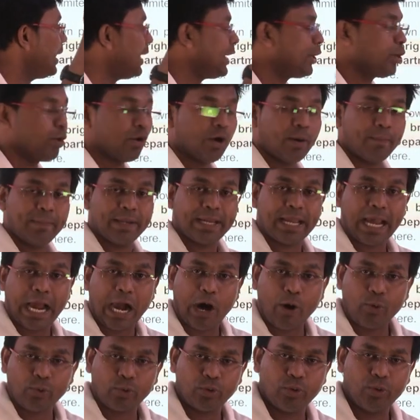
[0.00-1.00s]
economic
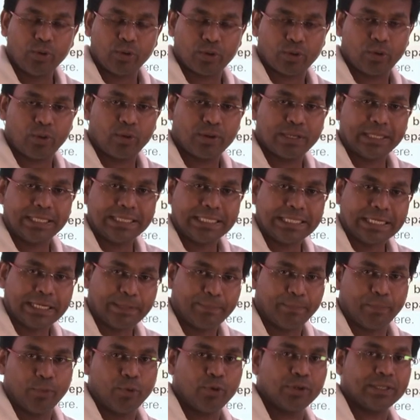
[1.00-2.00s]
outlook, okay, the
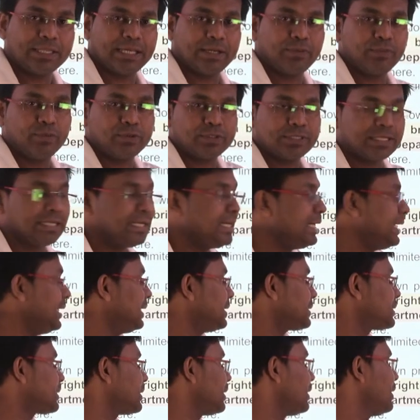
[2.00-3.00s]
report that was
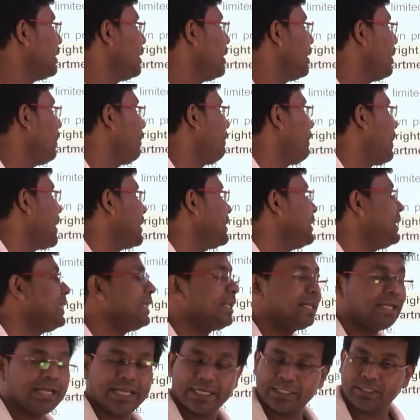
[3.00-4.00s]
released by the
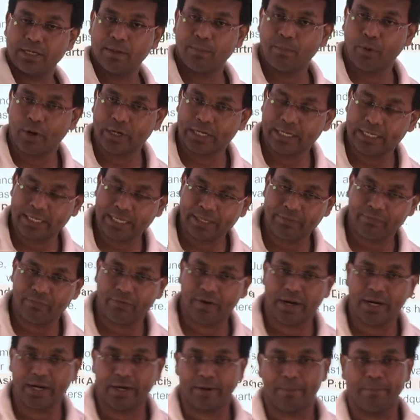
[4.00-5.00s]
International Monetary
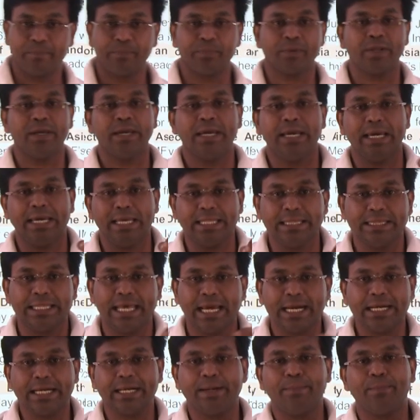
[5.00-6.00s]
Fund, in
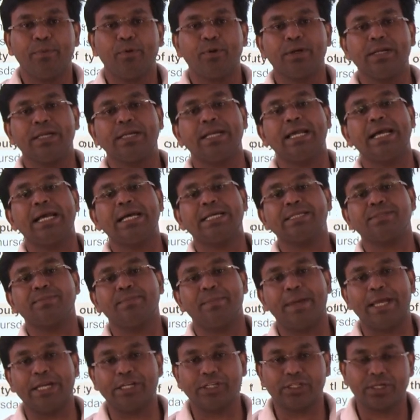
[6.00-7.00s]
that report it has
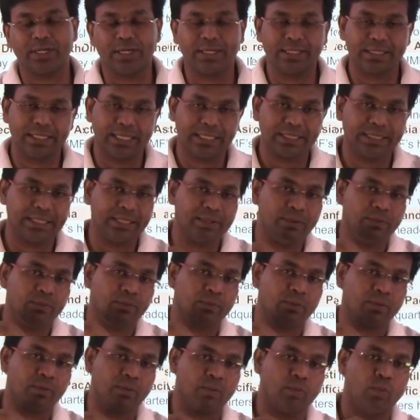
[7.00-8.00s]
mentioned that the
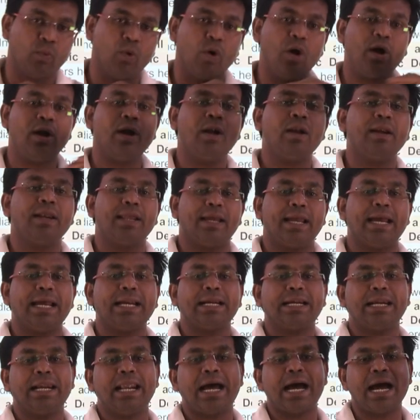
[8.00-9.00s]
world
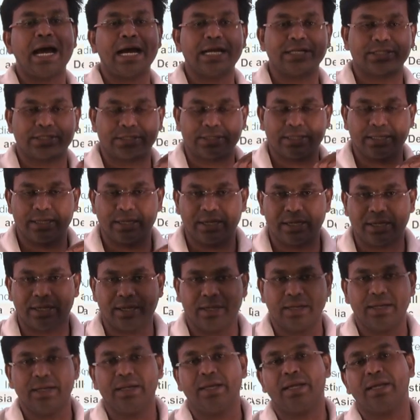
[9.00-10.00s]
at large,
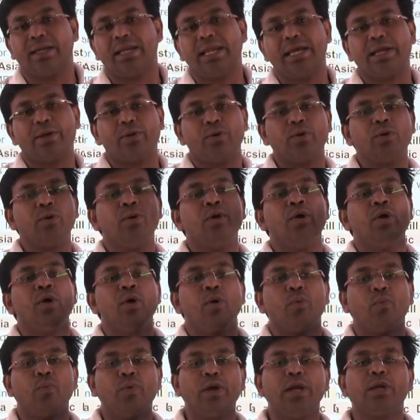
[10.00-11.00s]
like, you know,
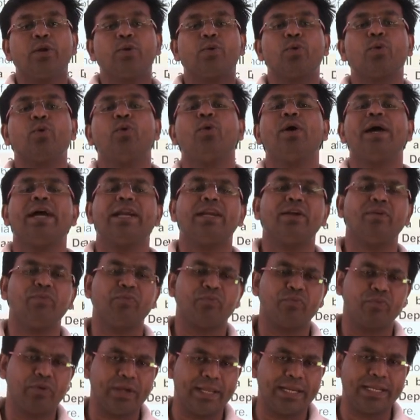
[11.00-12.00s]
will grow at a
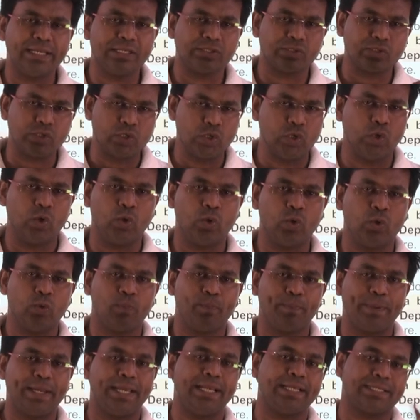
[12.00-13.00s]
very slow
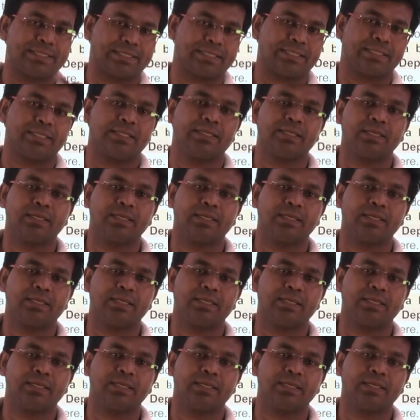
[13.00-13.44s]
pace,